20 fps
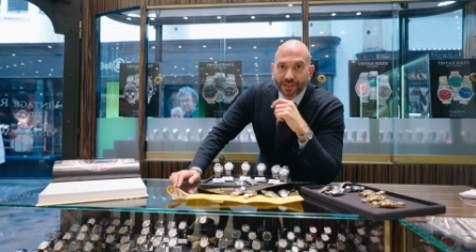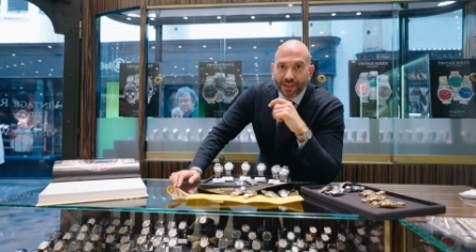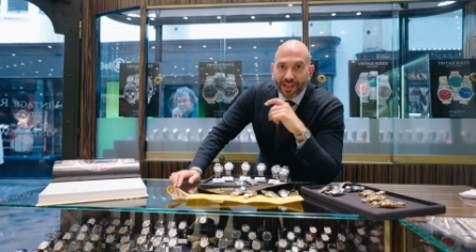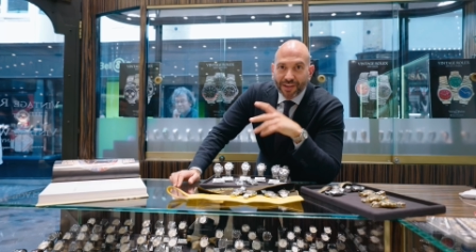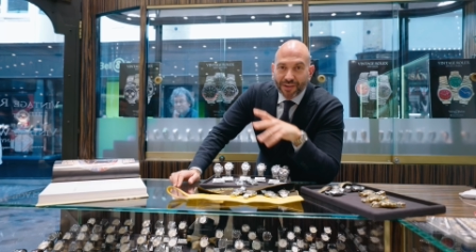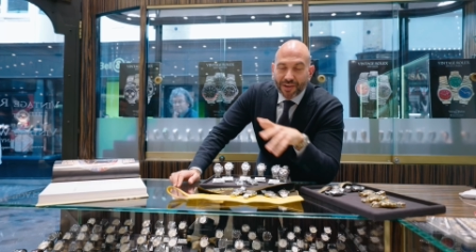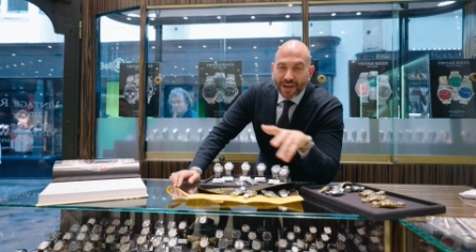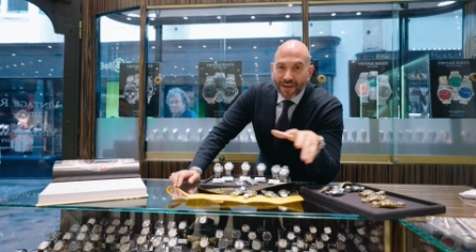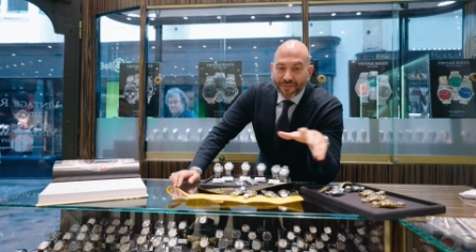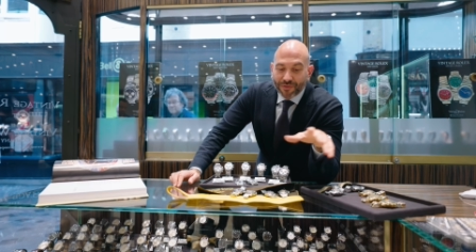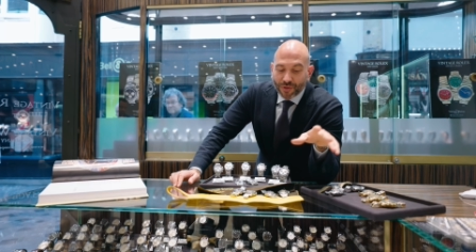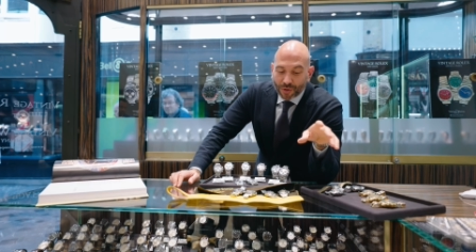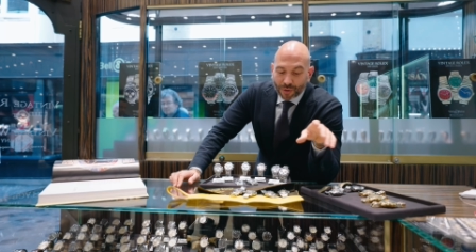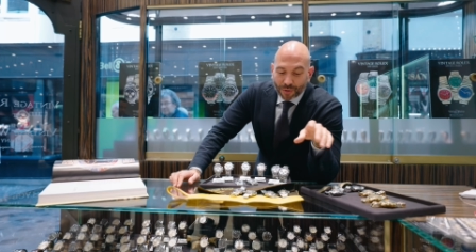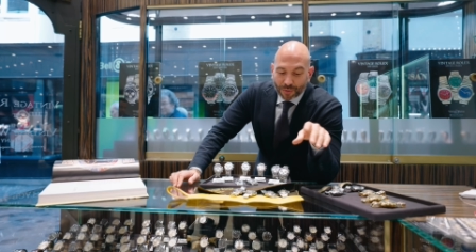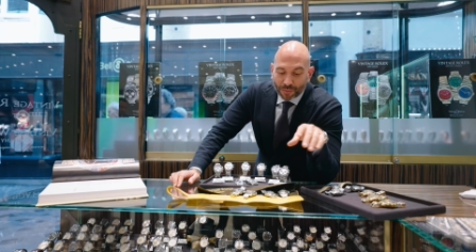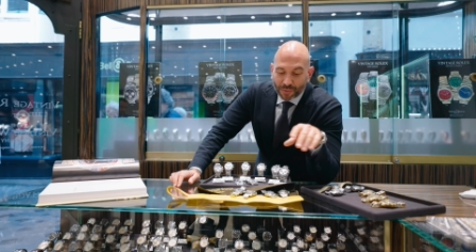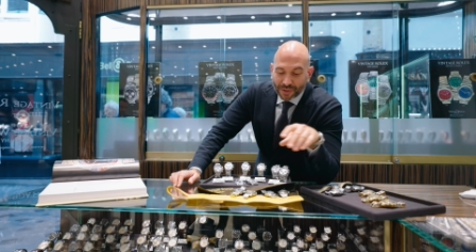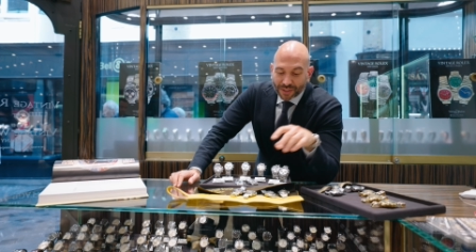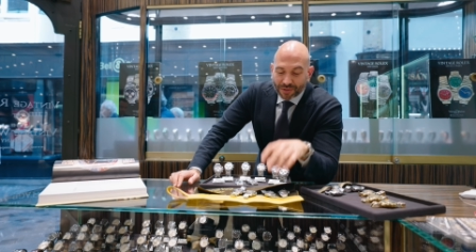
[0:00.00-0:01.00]
So there you have
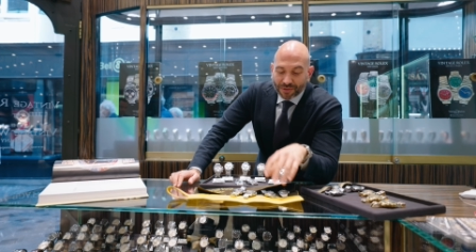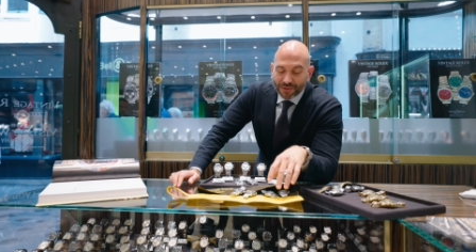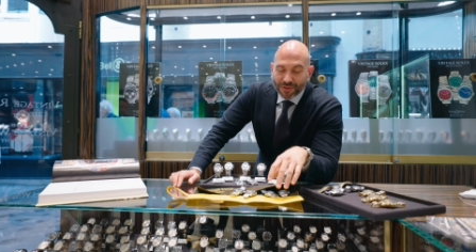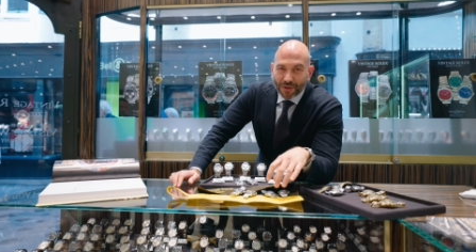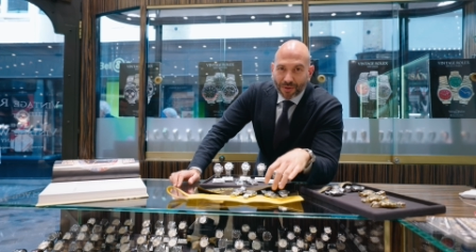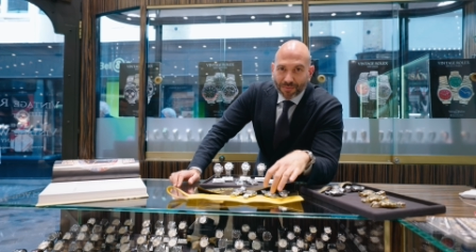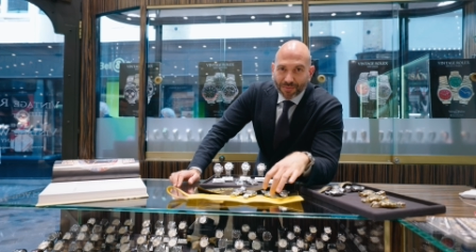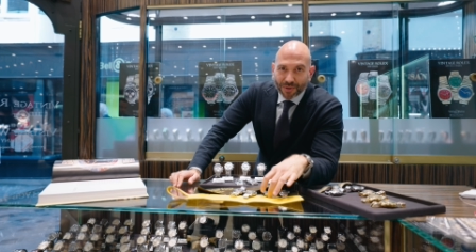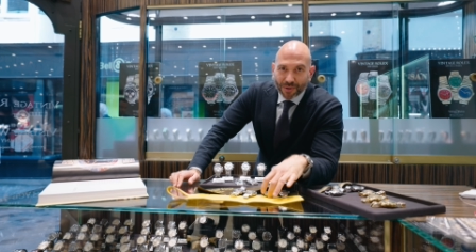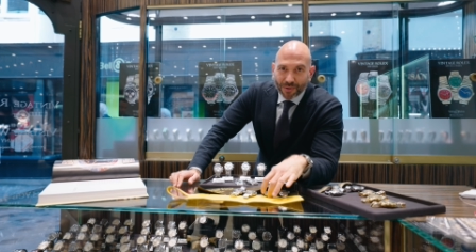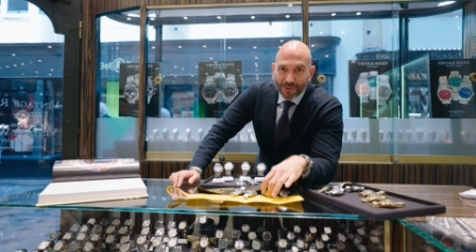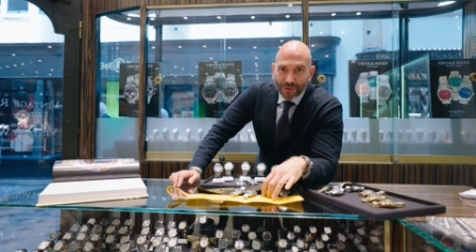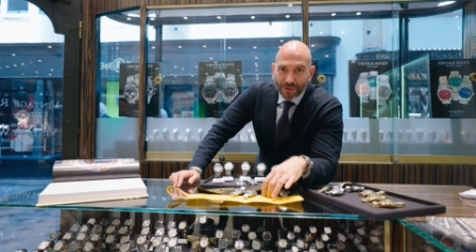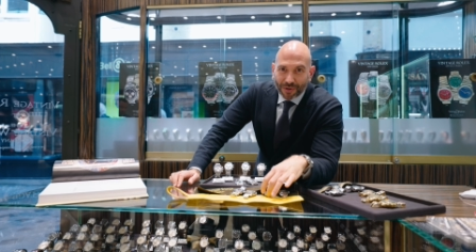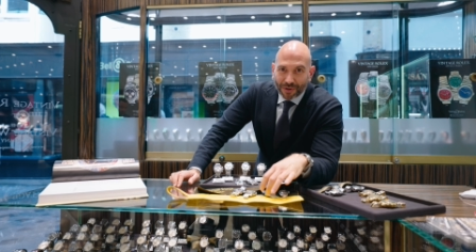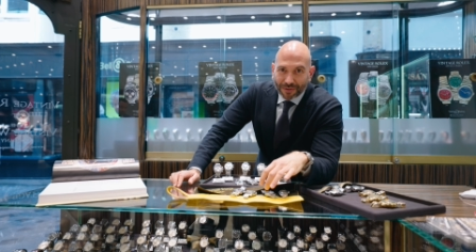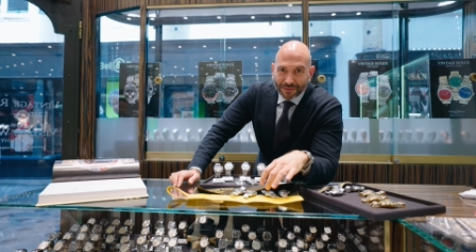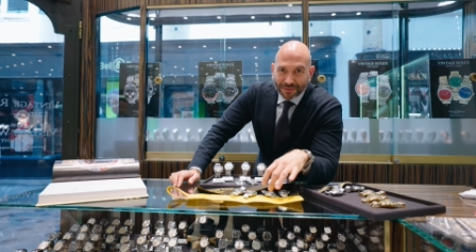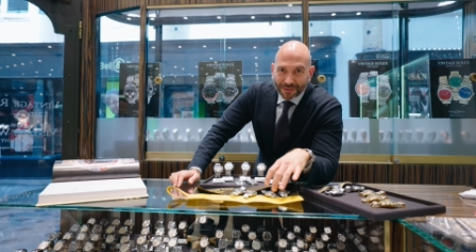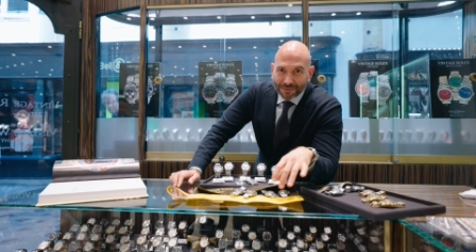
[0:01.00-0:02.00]
your whistle stop
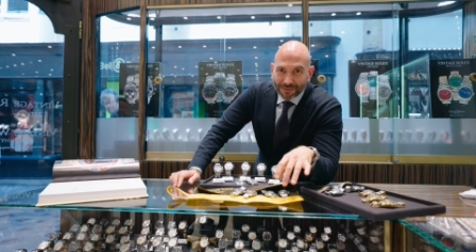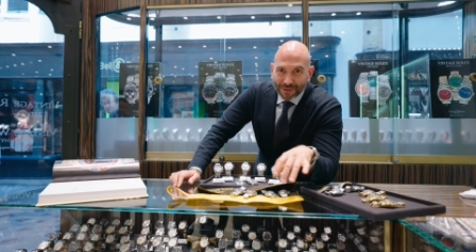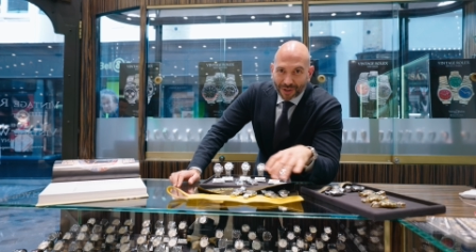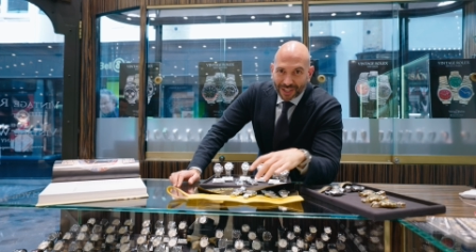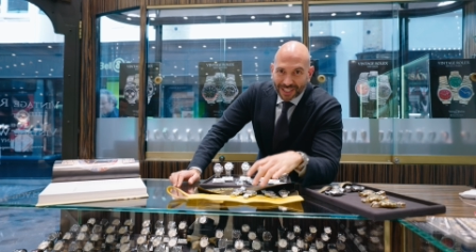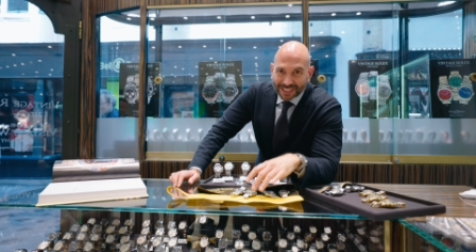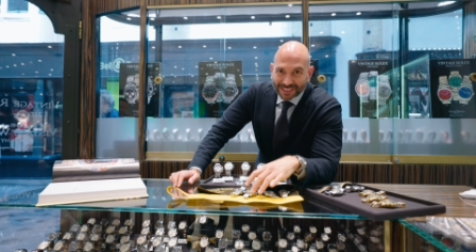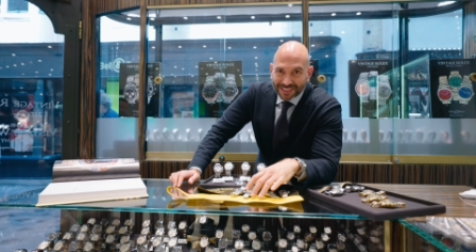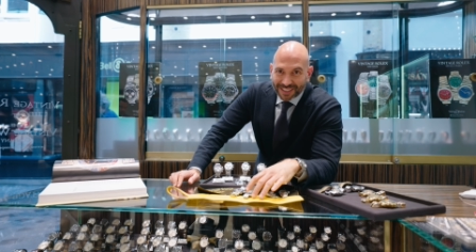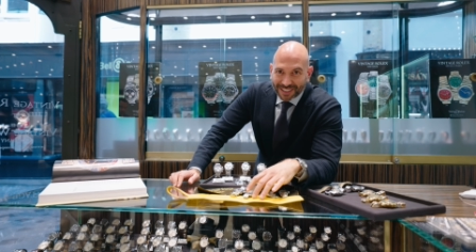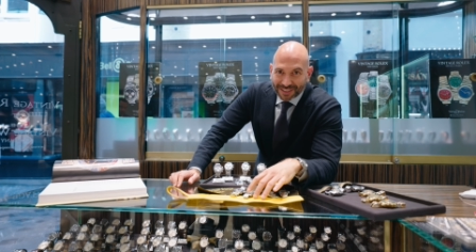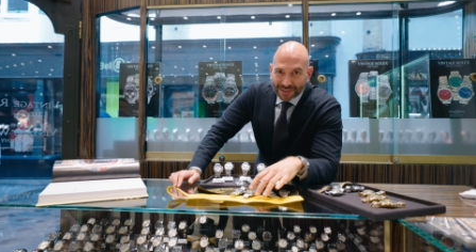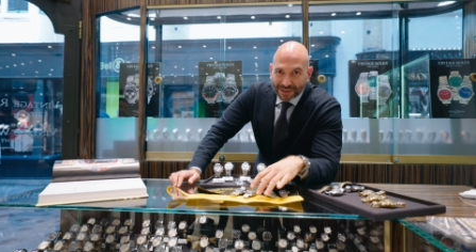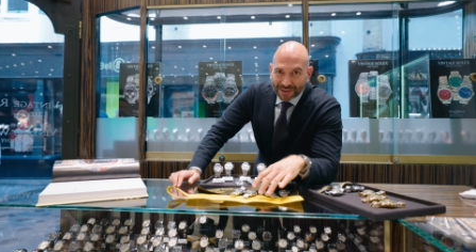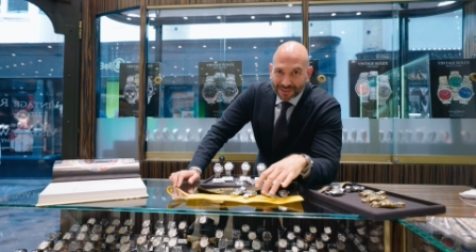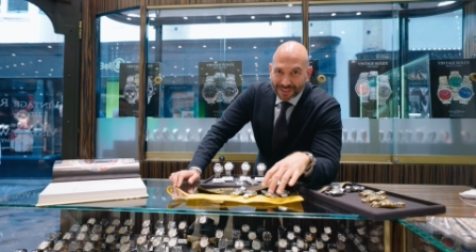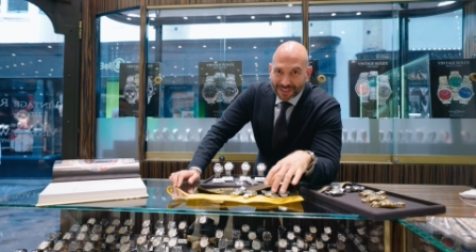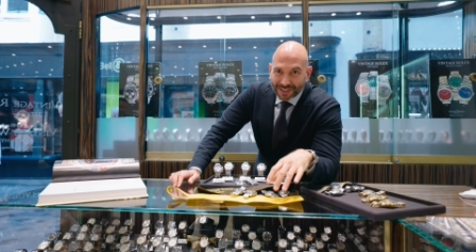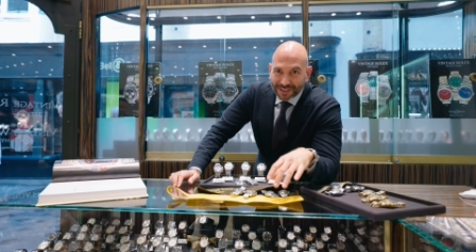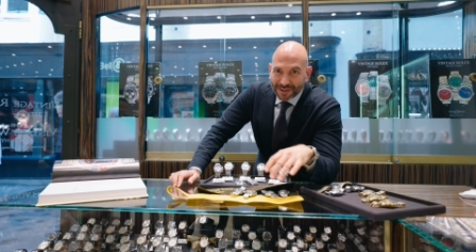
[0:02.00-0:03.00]
tour of the Rolex
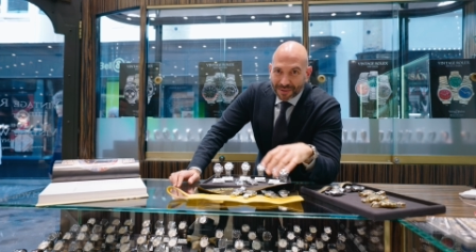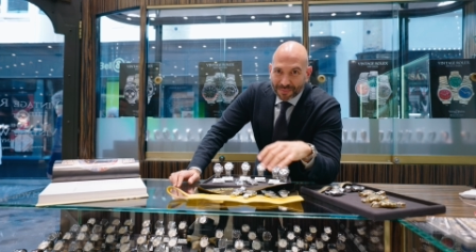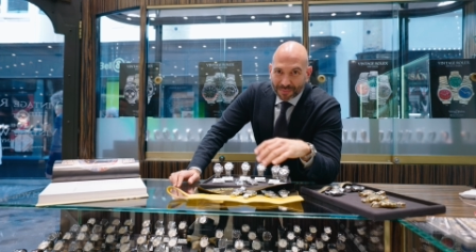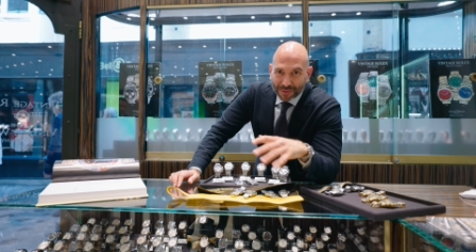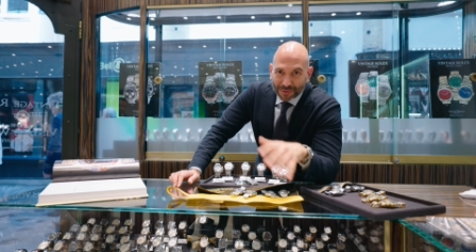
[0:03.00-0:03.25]
Daytona,